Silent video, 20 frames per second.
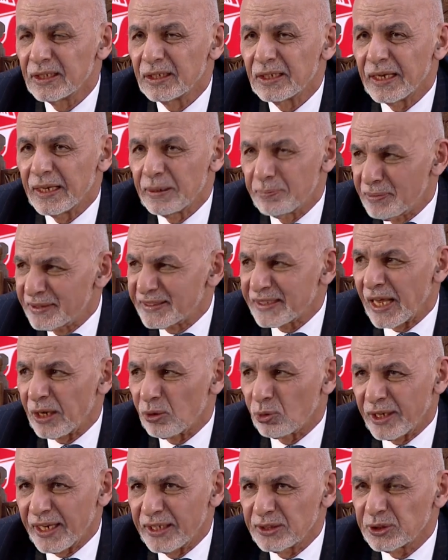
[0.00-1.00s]
in
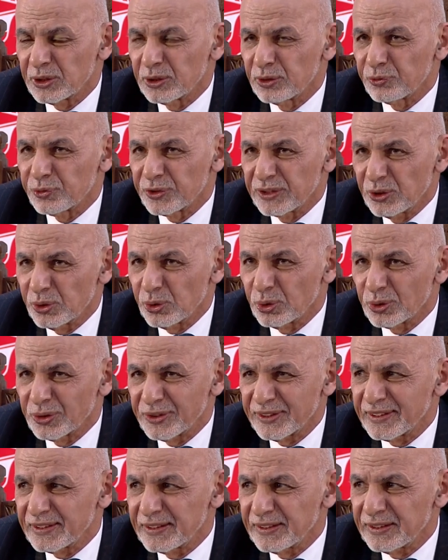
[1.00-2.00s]
misallocation of
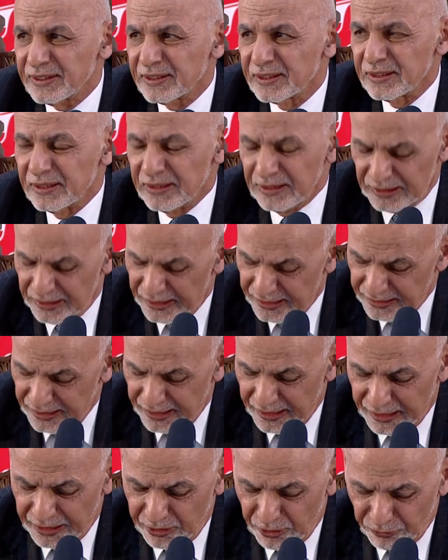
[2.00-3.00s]
resources in the
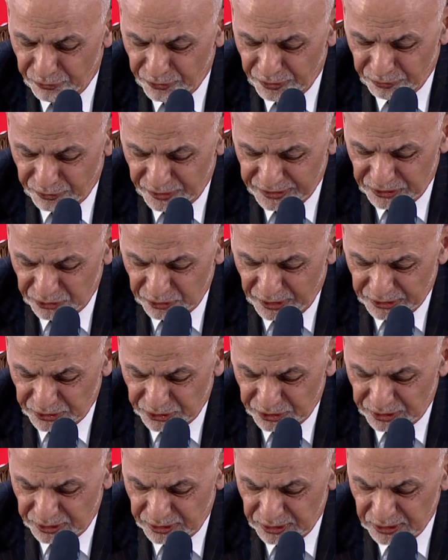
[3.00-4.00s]
area of infrastructure.